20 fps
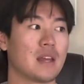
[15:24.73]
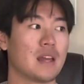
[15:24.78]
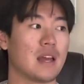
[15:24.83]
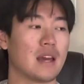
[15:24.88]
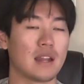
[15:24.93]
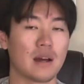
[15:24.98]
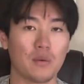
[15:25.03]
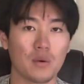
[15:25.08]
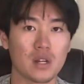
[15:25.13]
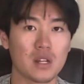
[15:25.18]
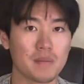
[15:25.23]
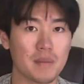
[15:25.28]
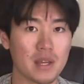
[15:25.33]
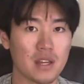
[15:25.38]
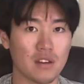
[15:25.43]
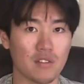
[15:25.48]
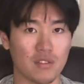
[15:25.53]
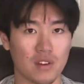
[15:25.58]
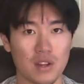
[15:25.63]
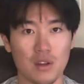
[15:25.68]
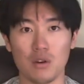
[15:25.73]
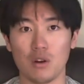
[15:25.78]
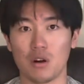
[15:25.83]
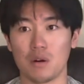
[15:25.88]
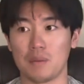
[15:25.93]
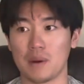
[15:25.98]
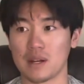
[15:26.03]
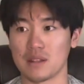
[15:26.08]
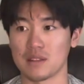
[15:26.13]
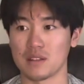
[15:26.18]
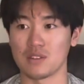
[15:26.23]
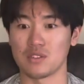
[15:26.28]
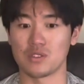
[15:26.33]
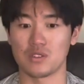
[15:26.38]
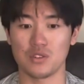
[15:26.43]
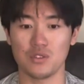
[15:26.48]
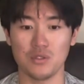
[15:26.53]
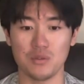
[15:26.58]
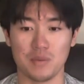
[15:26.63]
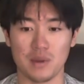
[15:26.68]
And I want to make a video about this
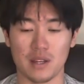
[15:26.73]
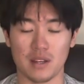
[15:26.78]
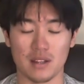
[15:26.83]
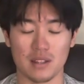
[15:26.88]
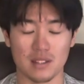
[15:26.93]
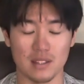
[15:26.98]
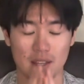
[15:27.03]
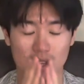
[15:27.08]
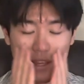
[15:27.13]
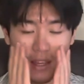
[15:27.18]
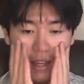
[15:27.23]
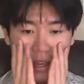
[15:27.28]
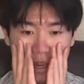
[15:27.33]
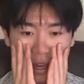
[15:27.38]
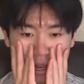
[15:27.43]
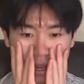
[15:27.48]
too, because like,